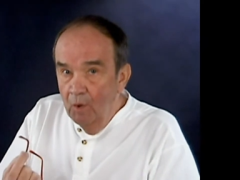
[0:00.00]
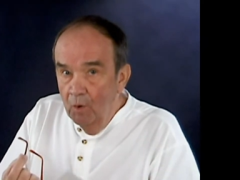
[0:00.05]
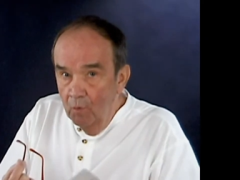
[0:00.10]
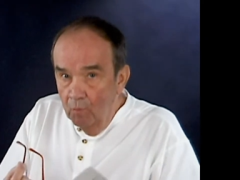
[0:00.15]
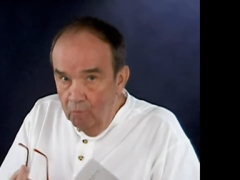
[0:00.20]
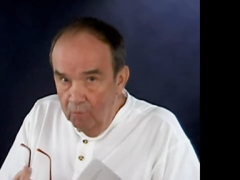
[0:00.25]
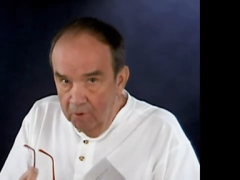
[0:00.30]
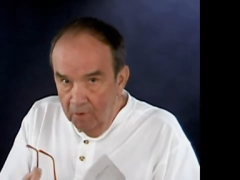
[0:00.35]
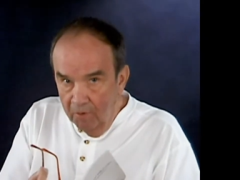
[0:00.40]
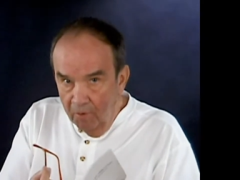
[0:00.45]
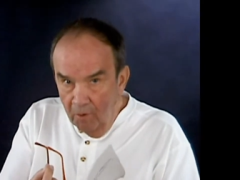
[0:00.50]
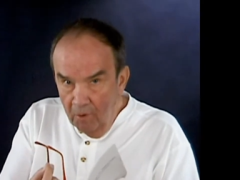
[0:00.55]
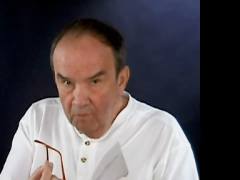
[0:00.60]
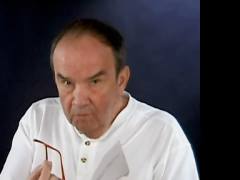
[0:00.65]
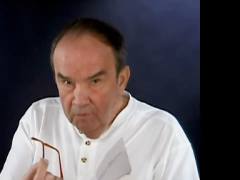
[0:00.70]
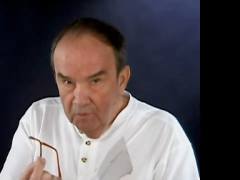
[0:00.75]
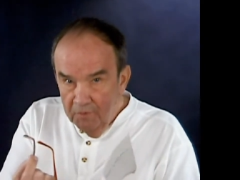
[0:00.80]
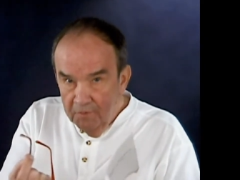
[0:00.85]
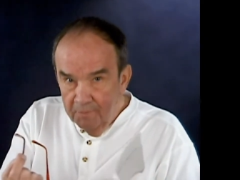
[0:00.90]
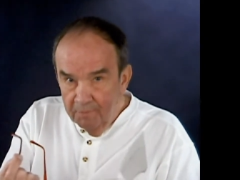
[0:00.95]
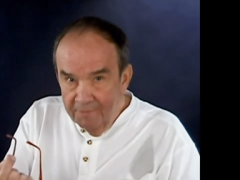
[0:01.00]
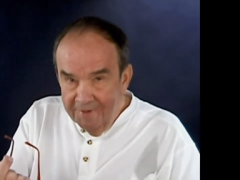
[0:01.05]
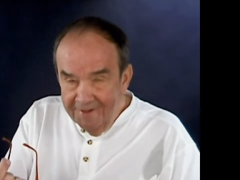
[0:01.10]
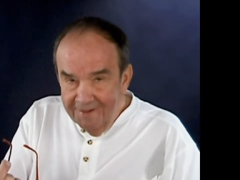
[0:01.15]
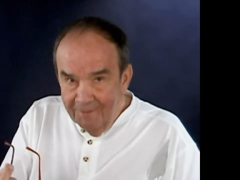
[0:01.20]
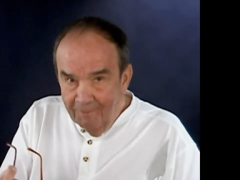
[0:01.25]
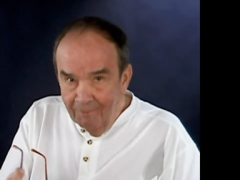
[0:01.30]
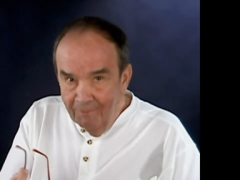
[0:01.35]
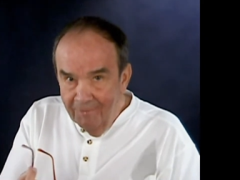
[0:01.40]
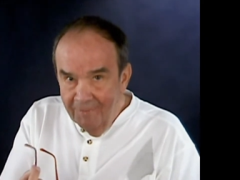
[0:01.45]
will always be
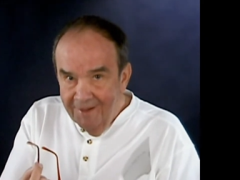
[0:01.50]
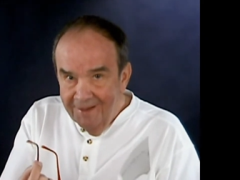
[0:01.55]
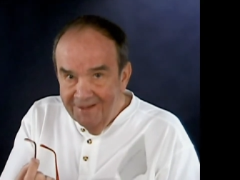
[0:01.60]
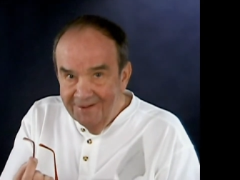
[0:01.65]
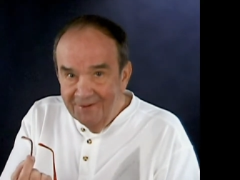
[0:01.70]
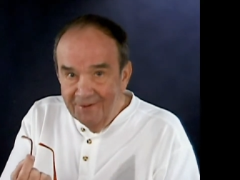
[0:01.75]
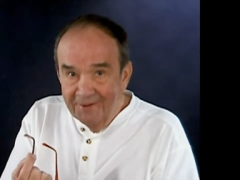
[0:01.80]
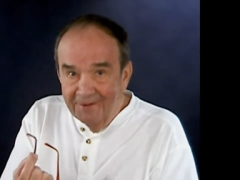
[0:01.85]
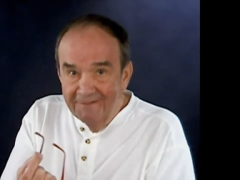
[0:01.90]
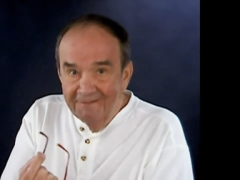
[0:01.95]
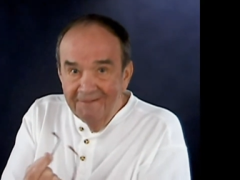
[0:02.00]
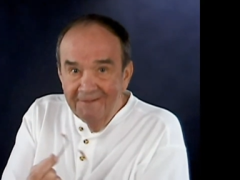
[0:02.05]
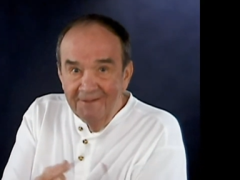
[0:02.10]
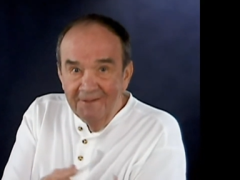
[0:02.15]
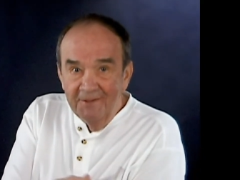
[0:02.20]
a manner